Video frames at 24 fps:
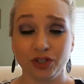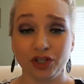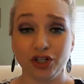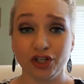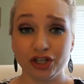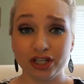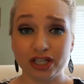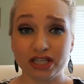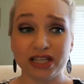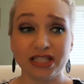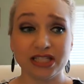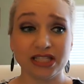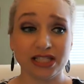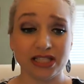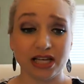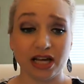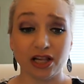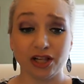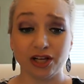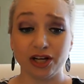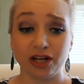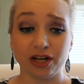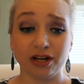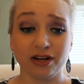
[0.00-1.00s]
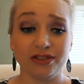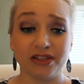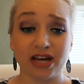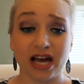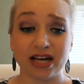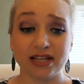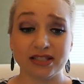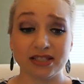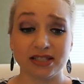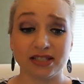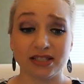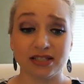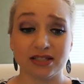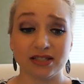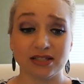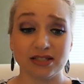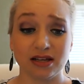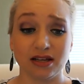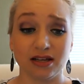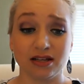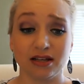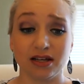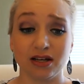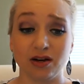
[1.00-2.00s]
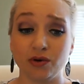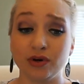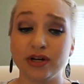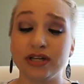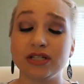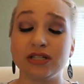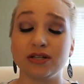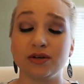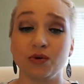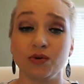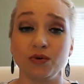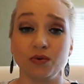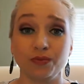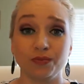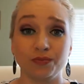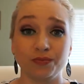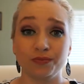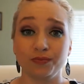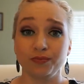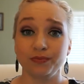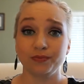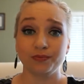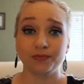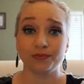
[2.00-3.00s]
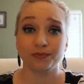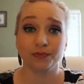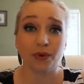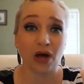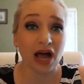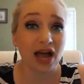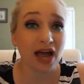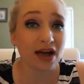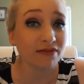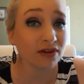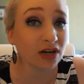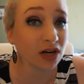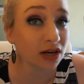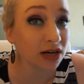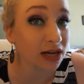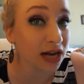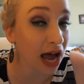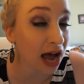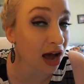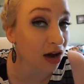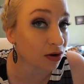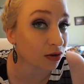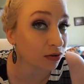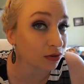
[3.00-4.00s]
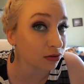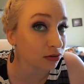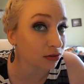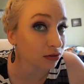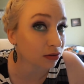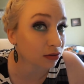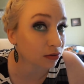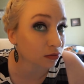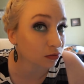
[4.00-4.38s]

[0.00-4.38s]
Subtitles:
good concealer that's going to, I have it on now,